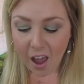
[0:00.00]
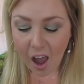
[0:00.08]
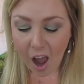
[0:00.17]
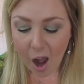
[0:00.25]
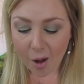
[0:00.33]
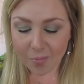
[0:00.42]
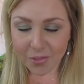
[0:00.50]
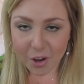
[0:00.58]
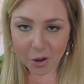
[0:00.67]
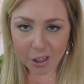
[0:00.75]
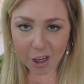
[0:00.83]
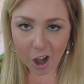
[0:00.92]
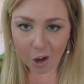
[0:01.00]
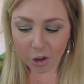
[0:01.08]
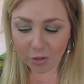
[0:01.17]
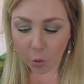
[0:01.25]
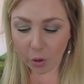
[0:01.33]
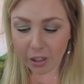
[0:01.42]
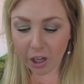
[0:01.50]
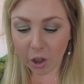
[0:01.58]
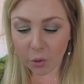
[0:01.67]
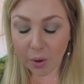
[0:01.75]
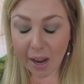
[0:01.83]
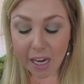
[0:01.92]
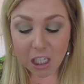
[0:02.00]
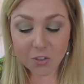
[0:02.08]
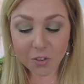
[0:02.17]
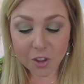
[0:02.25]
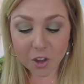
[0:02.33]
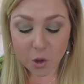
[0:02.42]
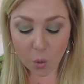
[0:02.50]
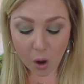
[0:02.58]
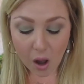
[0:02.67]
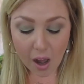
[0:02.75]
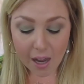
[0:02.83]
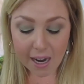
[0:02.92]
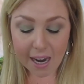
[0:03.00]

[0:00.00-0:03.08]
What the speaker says: $30 to $40 range for this quad.